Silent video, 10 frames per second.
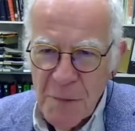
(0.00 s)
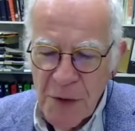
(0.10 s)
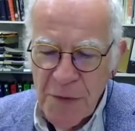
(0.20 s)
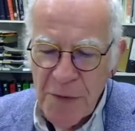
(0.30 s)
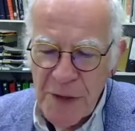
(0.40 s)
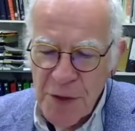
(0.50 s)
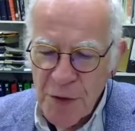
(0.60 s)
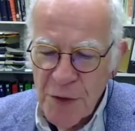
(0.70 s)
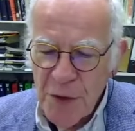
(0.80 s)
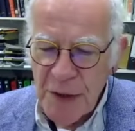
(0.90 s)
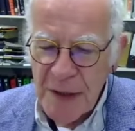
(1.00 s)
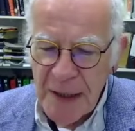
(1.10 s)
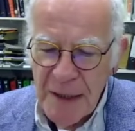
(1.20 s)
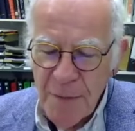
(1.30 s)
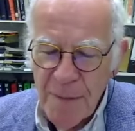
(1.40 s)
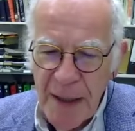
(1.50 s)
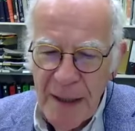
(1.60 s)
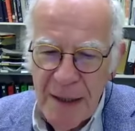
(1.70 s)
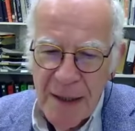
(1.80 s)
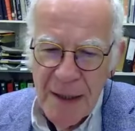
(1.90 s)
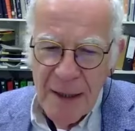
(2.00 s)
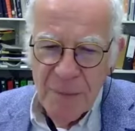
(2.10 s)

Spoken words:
But we should do it in a way